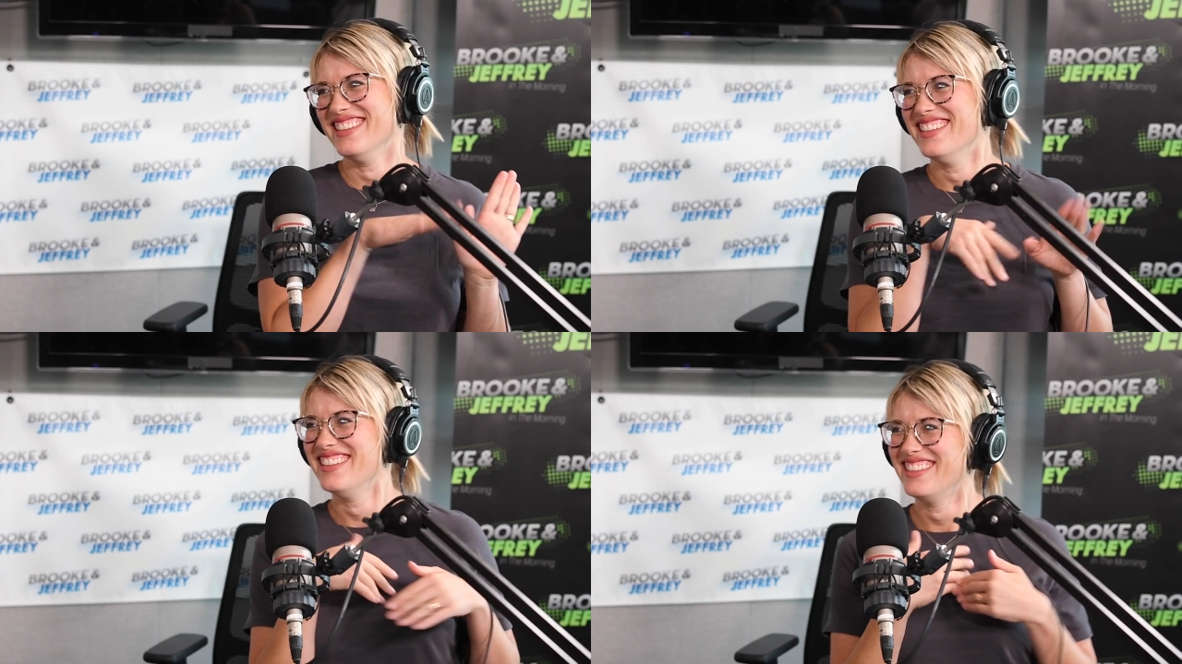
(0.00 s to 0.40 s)

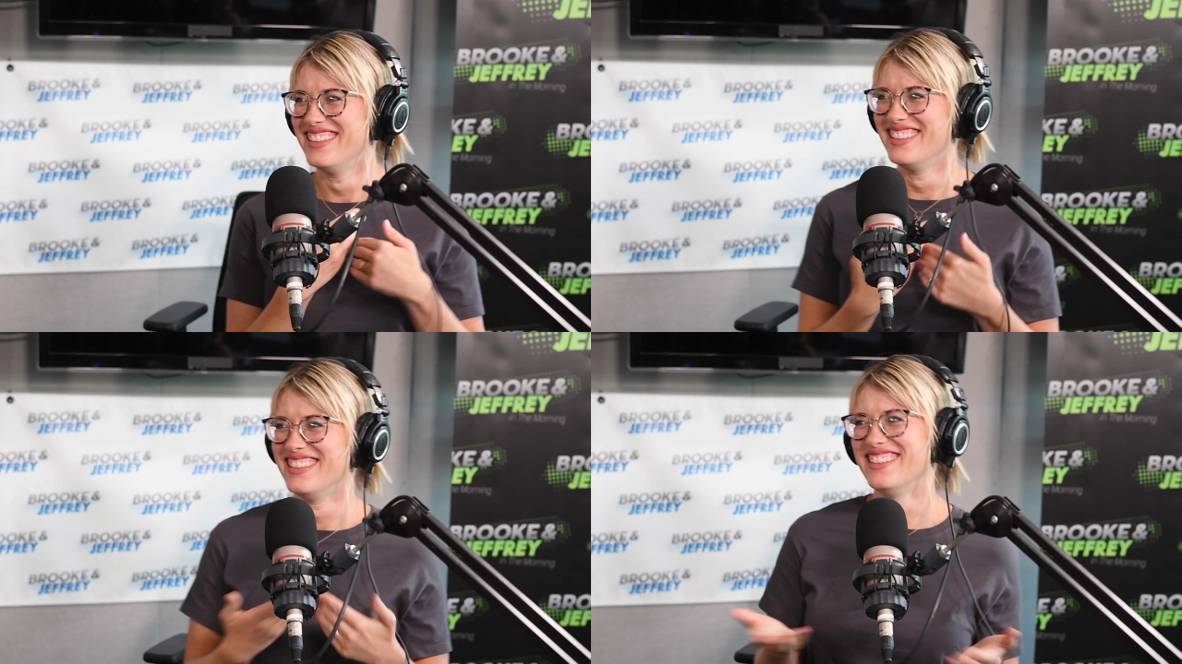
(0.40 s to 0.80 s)
of
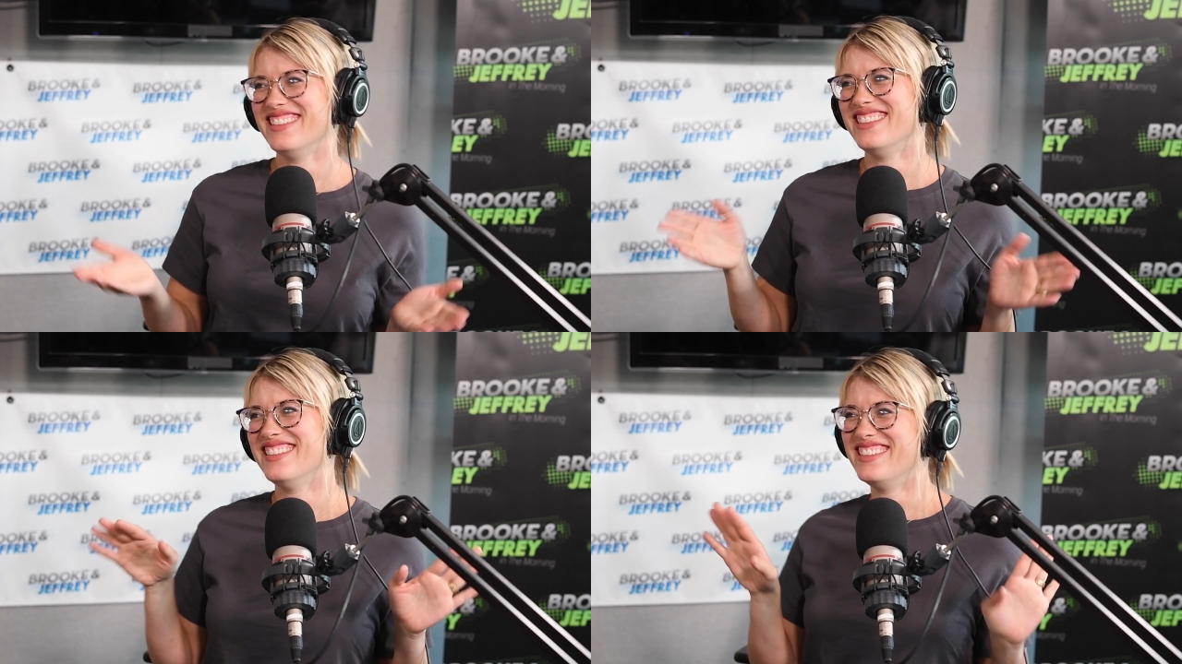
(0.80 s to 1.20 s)
the
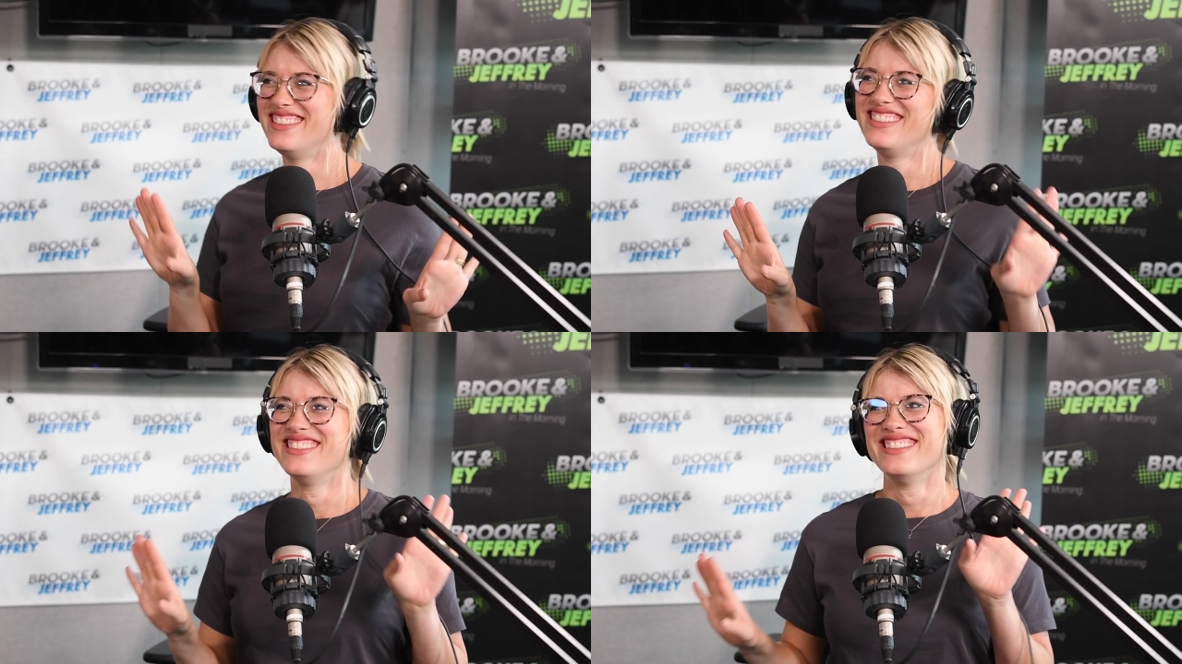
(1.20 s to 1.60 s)
rodents in
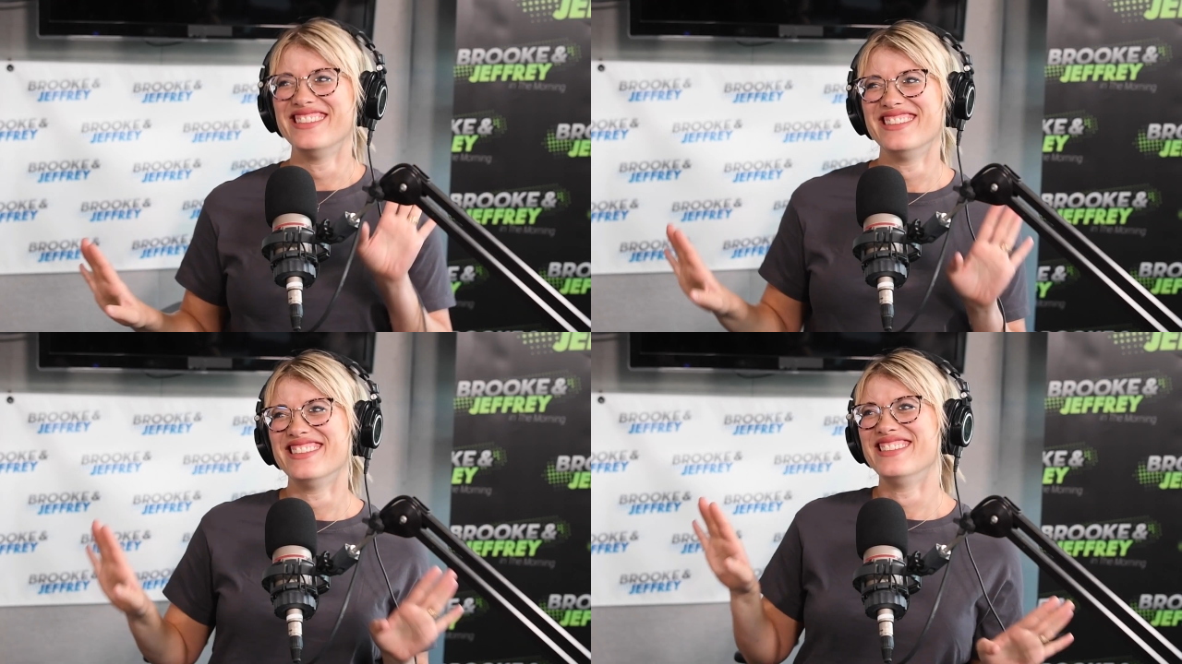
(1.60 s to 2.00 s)
our
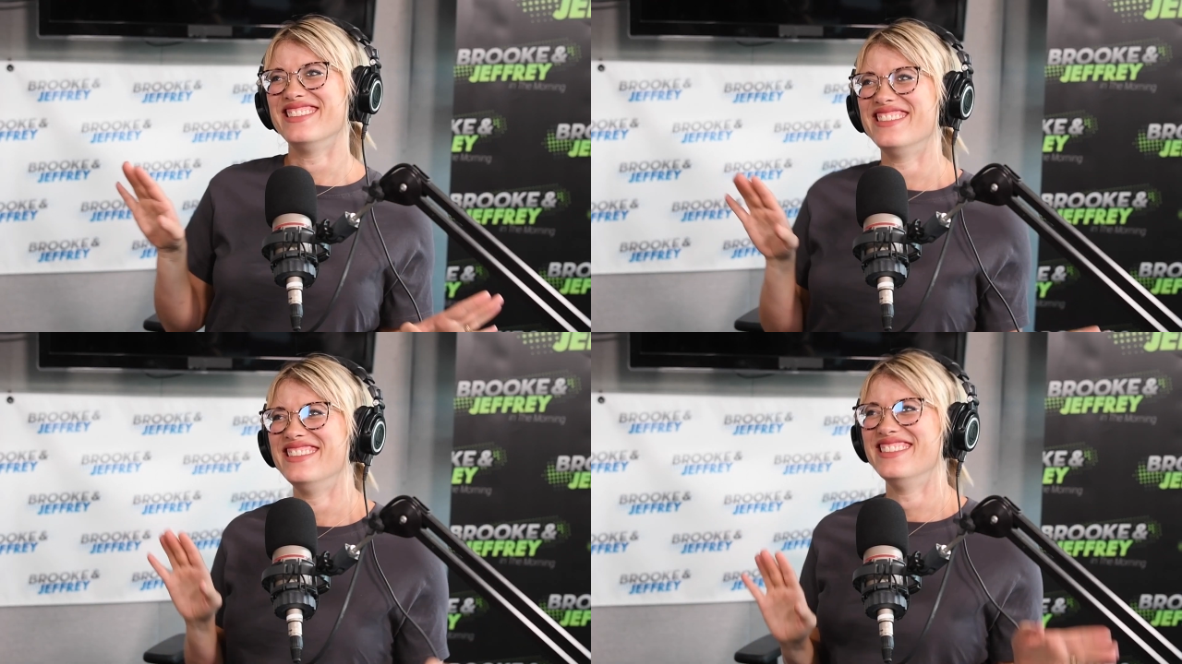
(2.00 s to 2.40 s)
stores than all